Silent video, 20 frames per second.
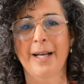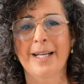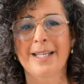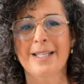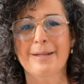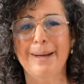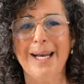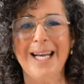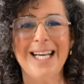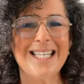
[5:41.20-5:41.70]

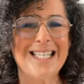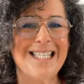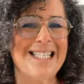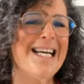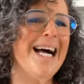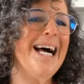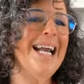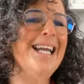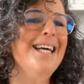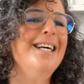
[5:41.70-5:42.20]
Let's make a
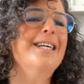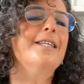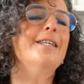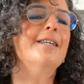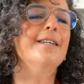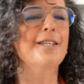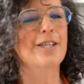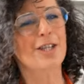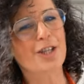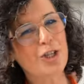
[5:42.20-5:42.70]
salad
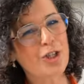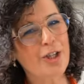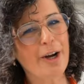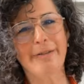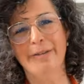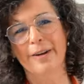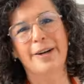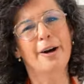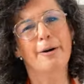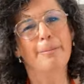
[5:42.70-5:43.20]
to
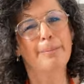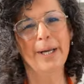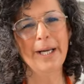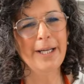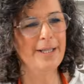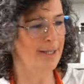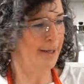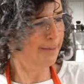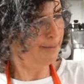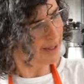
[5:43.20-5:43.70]
shove in our
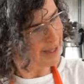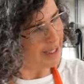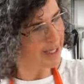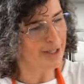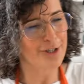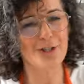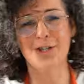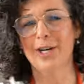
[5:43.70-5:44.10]
pita with these,